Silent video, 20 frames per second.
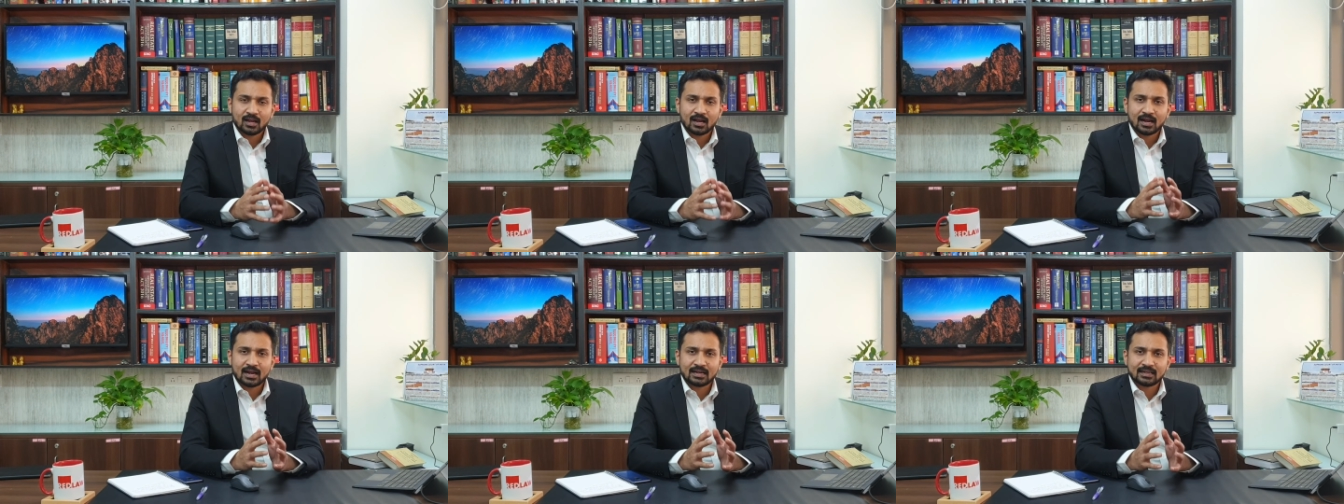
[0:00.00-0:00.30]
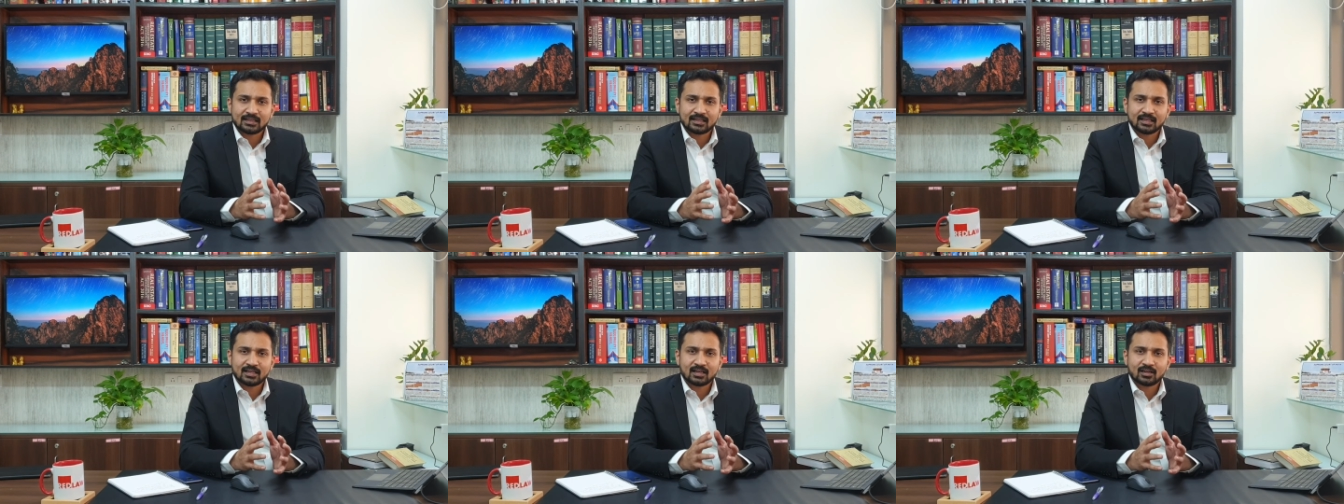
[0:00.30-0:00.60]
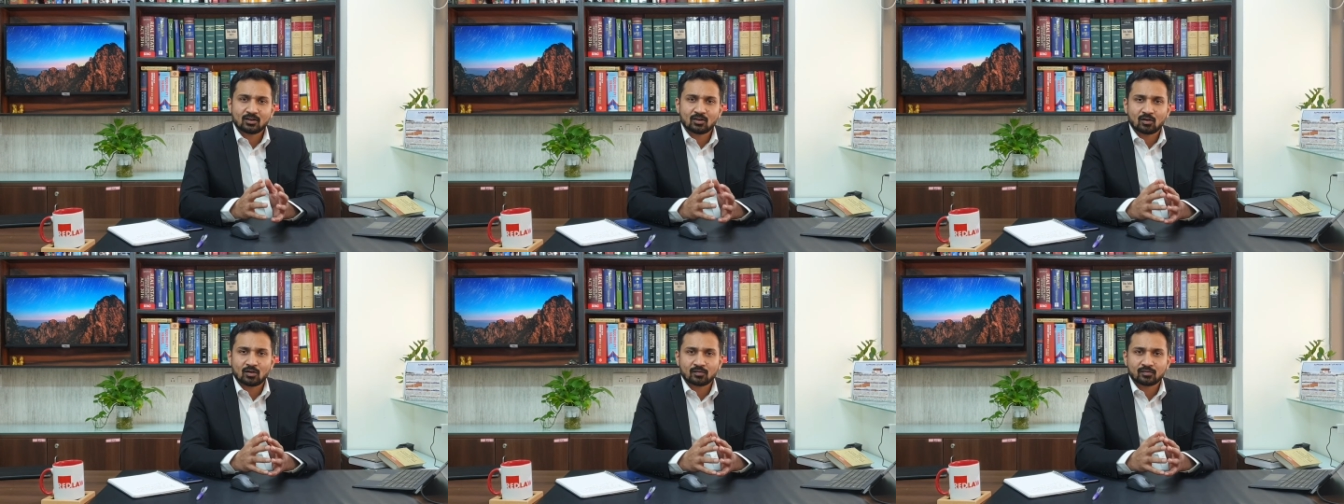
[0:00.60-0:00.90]
and
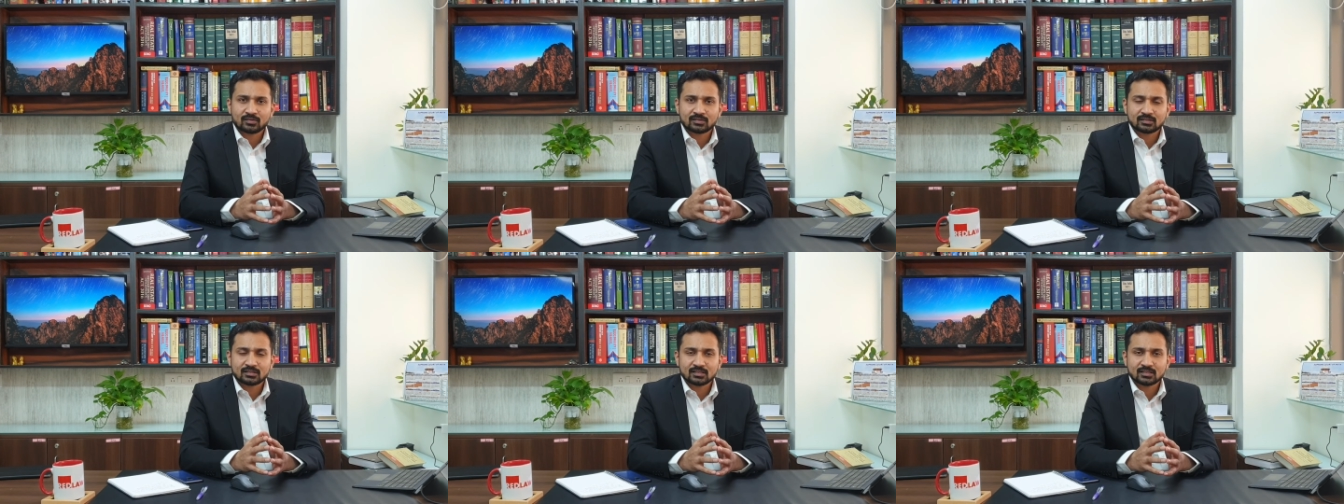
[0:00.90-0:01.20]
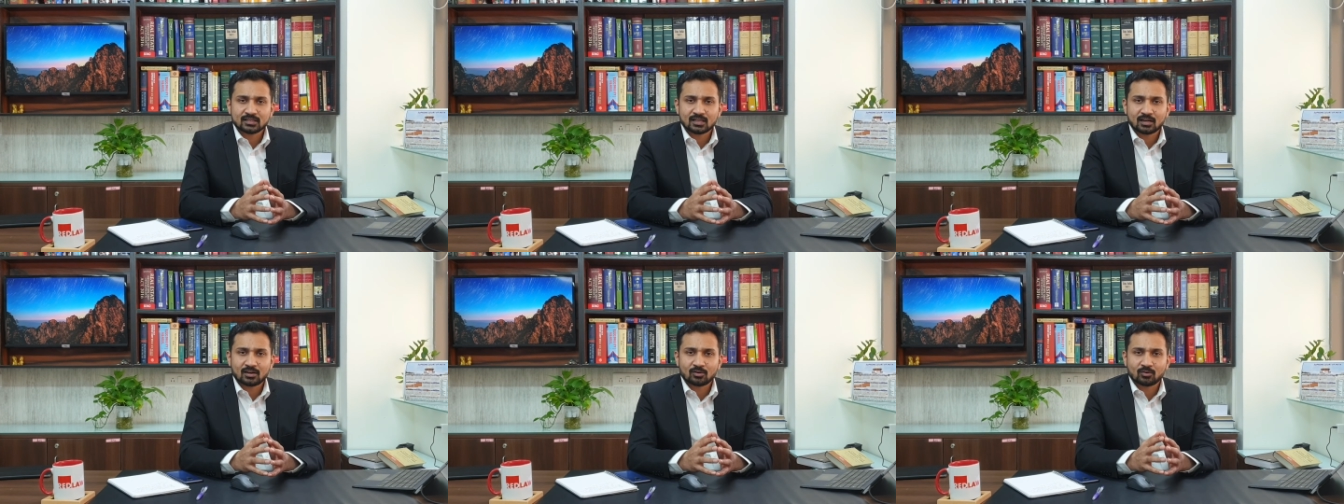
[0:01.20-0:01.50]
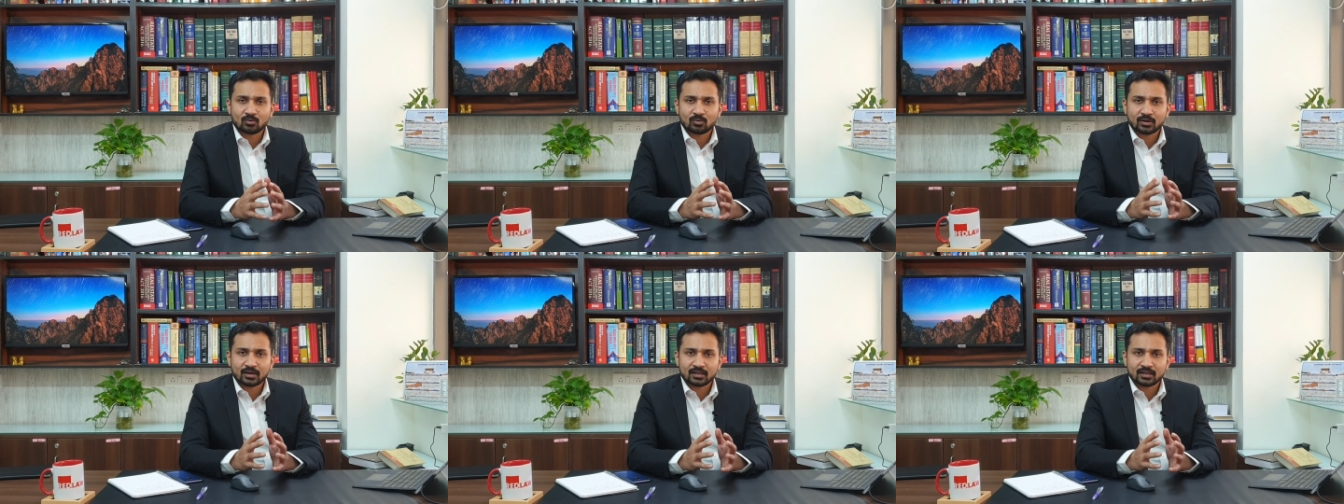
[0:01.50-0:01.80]
their offices are
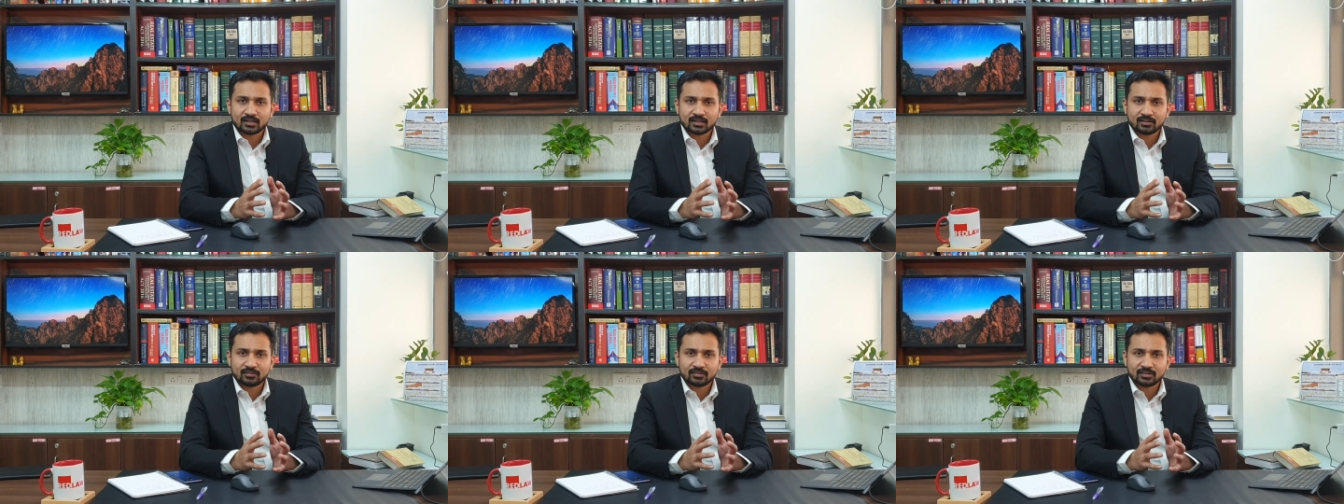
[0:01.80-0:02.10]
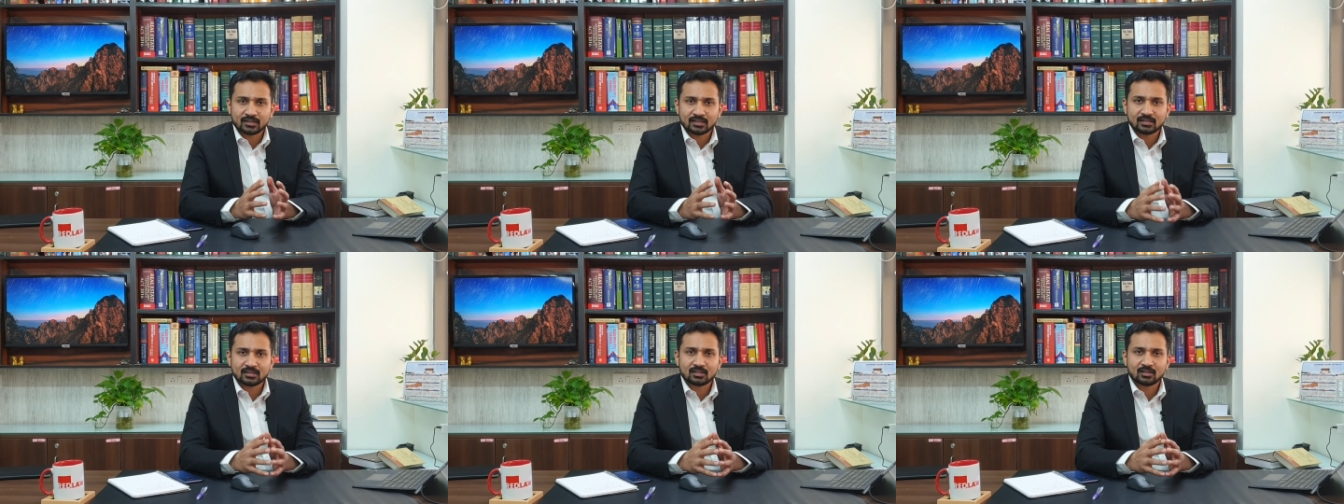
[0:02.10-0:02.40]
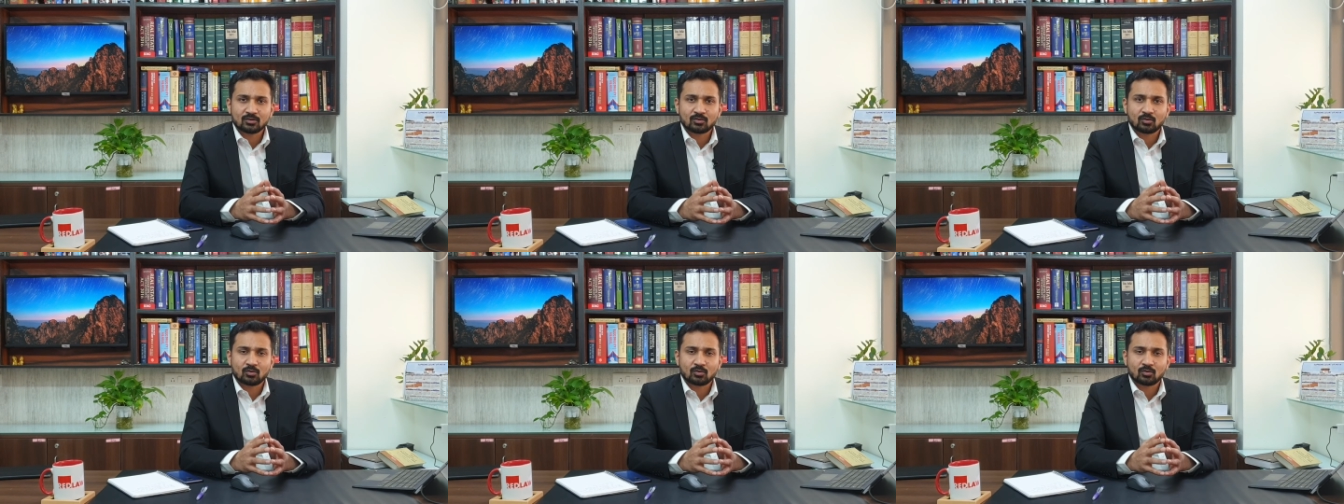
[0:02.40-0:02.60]
located within the